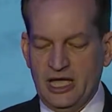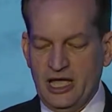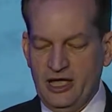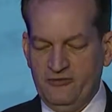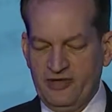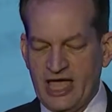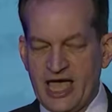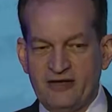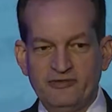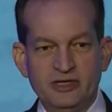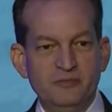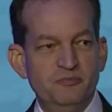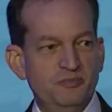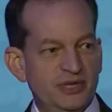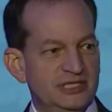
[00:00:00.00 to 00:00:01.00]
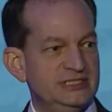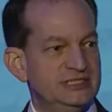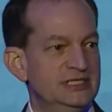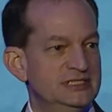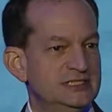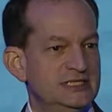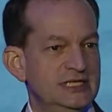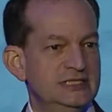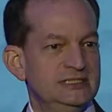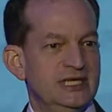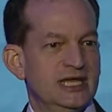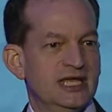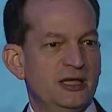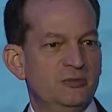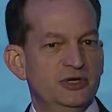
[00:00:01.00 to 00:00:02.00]
of having businesses
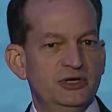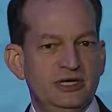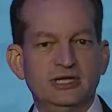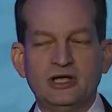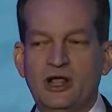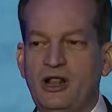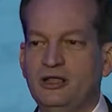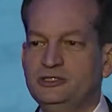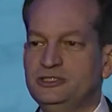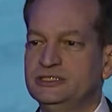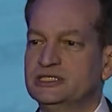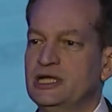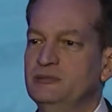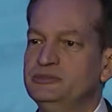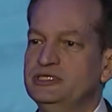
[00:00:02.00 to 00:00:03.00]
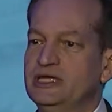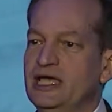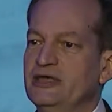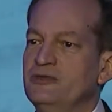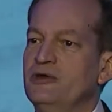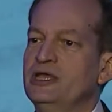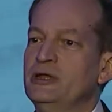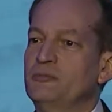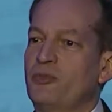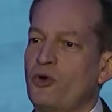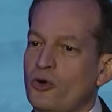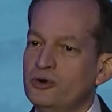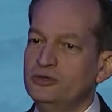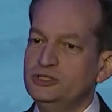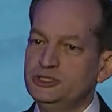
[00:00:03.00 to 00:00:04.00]
and community colleges come together in a
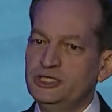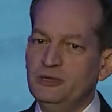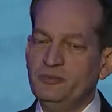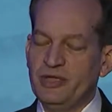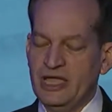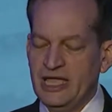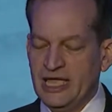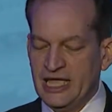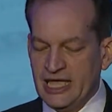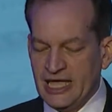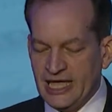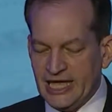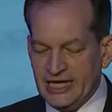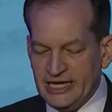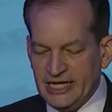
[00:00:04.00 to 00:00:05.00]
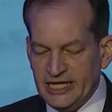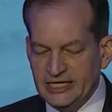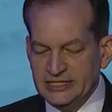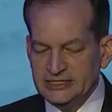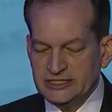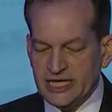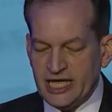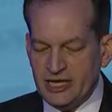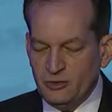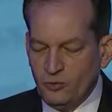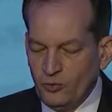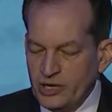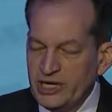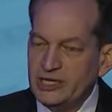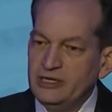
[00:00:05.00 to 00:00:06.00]
partnership. It is a
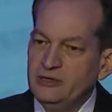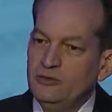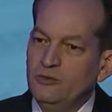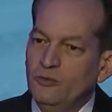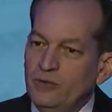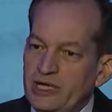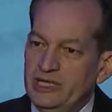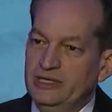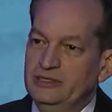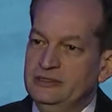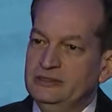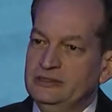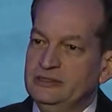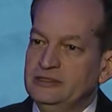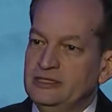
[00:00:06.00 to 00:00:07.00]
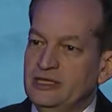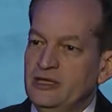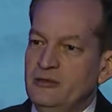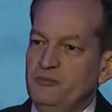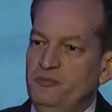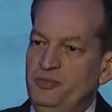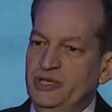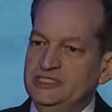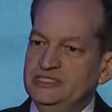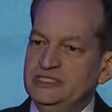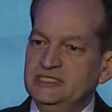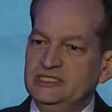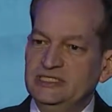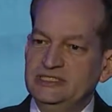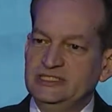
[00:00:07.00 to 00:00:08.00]
win-win.
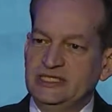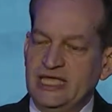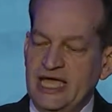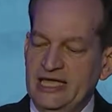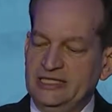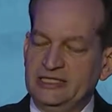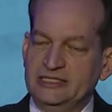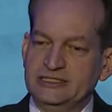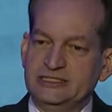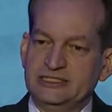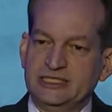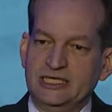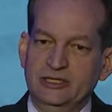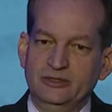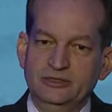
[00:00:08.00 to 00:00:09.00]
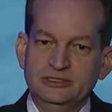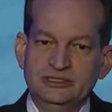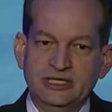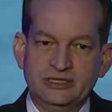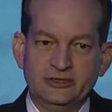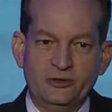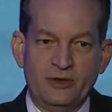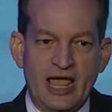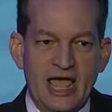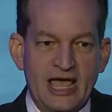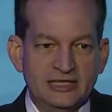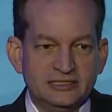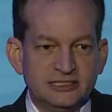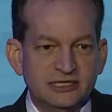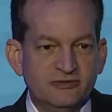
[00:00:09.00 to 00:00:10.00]
Businesses get the skills that they're
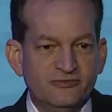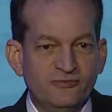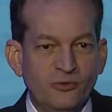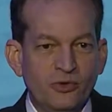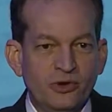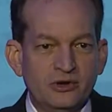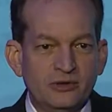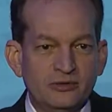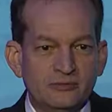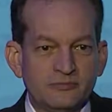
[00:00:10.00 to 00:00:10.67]
asking for.